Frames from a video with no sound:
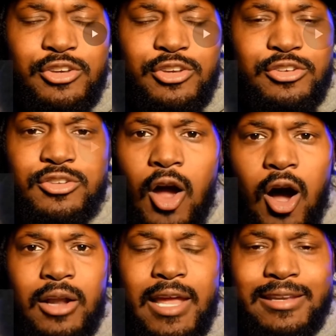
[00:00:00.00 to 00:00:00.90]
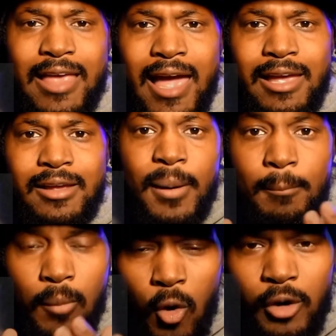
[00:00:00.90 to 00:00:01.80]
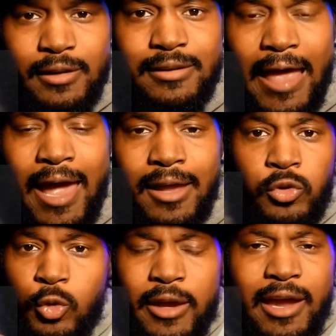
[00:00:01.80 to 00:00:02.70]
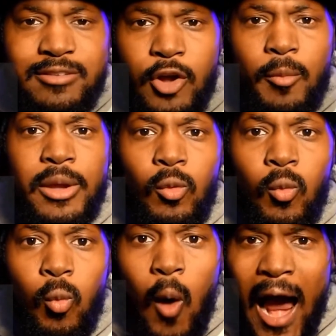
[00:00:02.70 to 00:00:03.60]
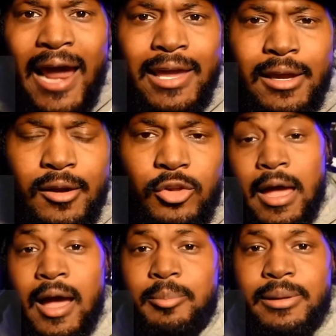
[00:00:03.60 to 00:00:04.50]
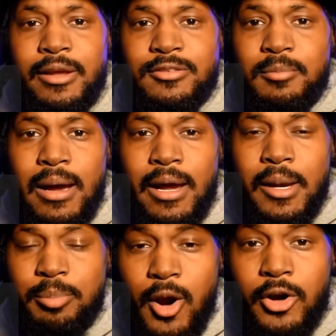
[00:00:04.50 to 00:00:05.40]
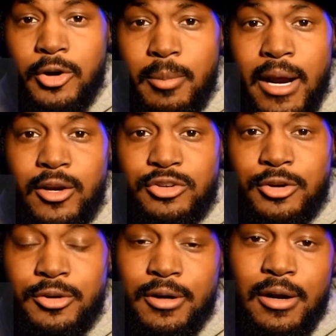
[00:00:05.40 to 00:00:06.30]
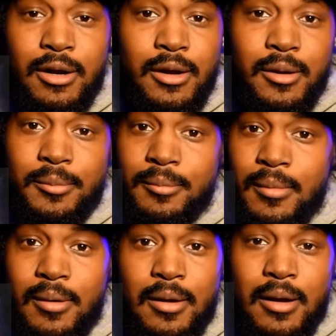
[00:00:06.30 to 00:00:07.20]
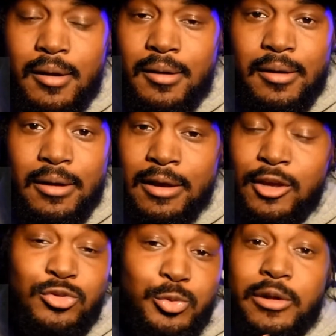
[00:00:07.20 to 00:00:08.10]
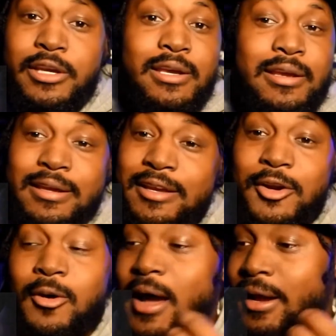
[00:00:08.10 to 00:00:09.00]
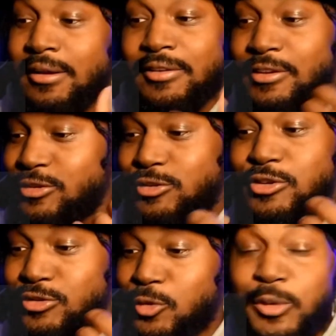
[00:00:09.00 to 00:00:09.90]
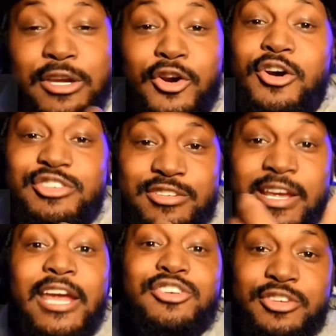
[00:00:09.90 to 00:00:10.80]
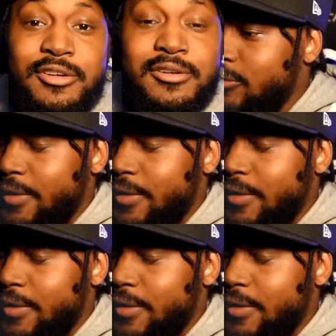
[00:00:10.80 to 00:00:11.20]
Just gone like that. But more than that, you can't tell me why. God bless my partner manager. He's really, you know, this is just a regurgitation of